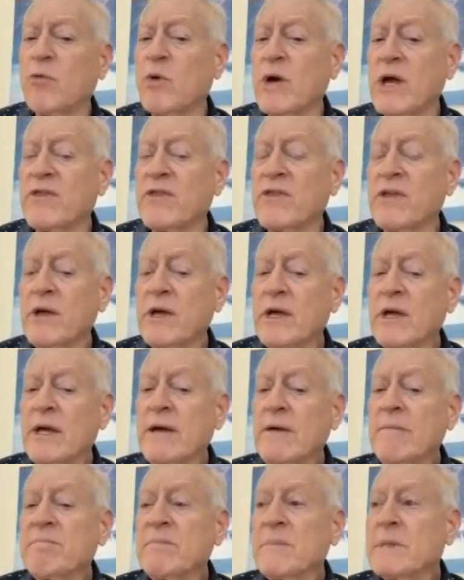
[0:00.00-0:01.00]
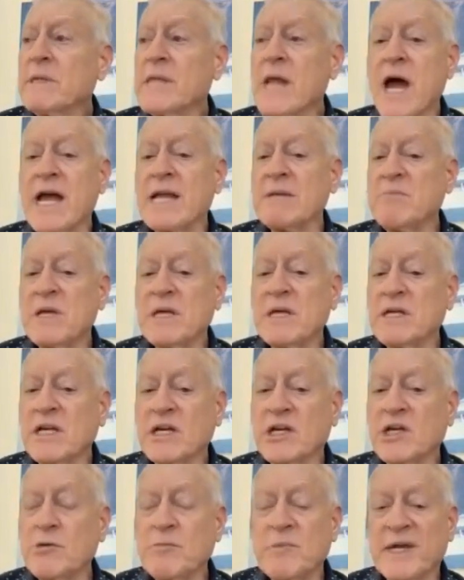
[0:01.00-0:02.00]
with 9
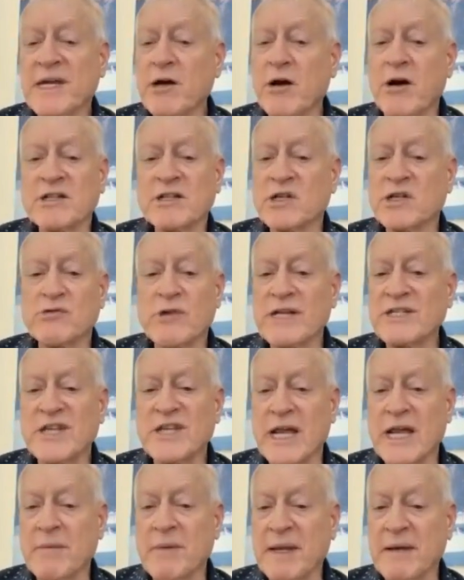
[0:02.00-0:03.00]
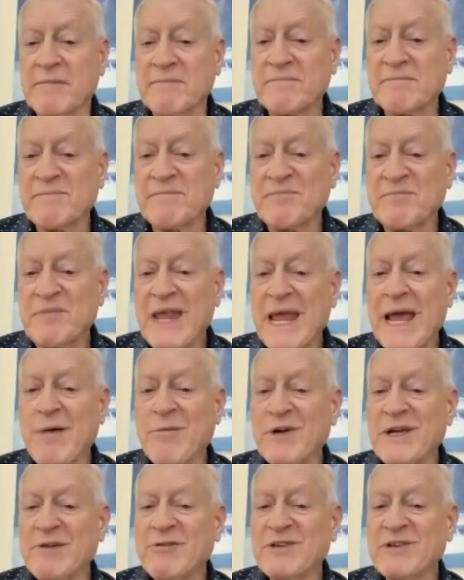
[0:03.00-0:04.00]
million cubic yards of dredge sediment. And
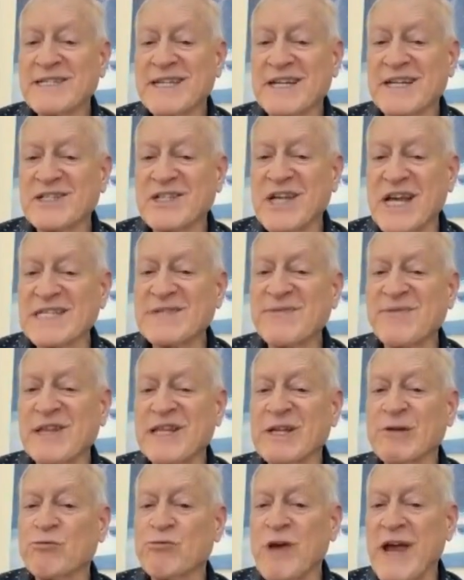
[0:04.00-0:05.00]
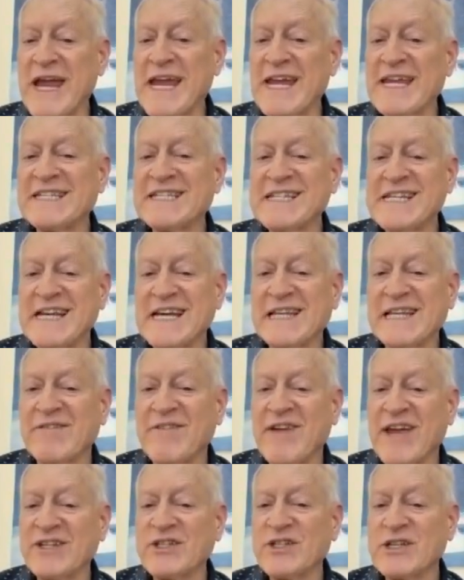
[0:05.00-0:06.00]
we successfully raised the
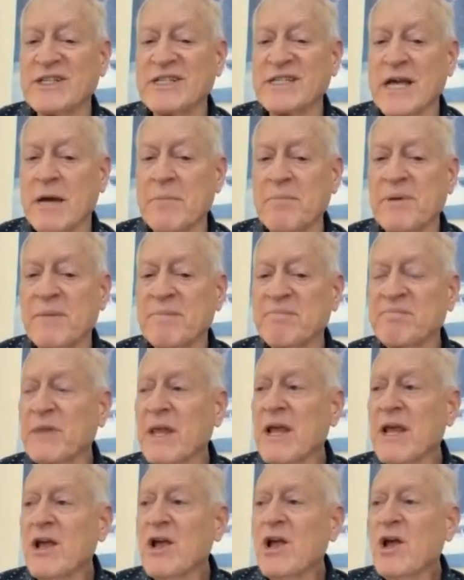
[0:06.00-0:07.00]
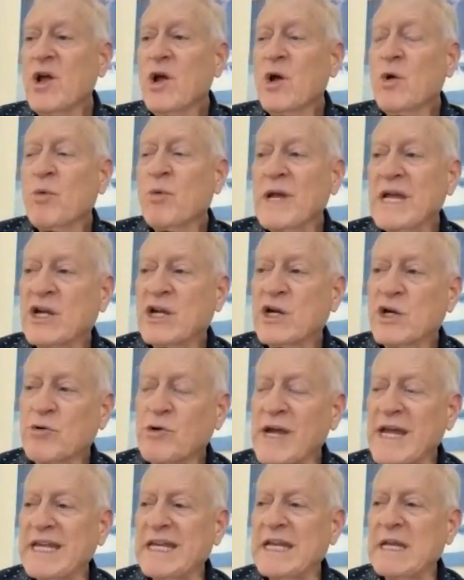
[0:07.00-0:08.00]
elevations up. We
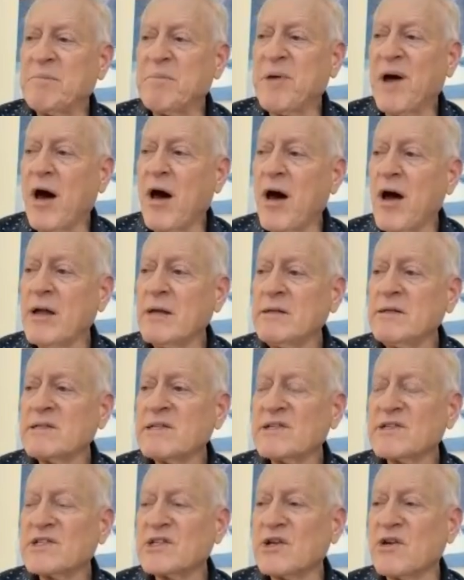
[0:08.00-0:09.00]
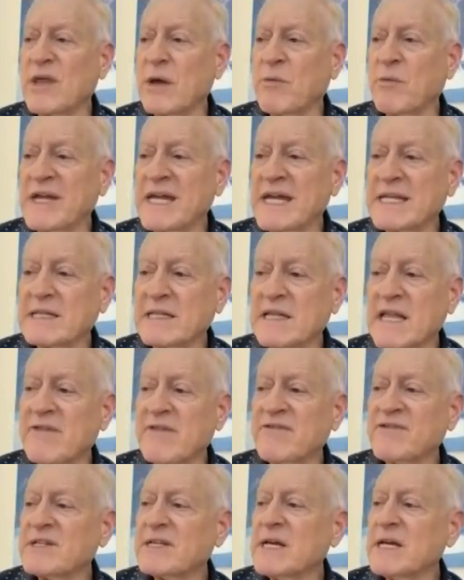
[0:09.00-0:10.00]
created ponds so that we had
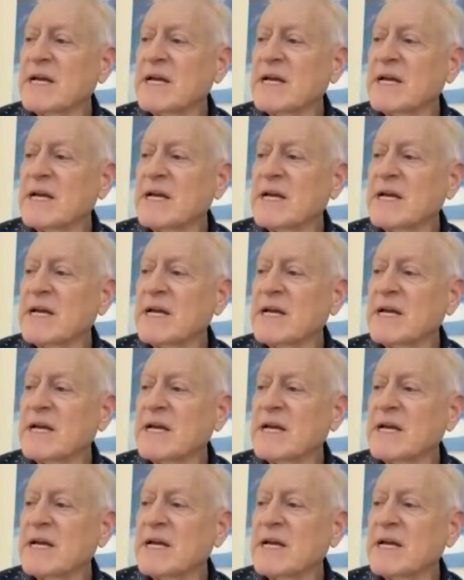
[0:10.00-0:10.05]
left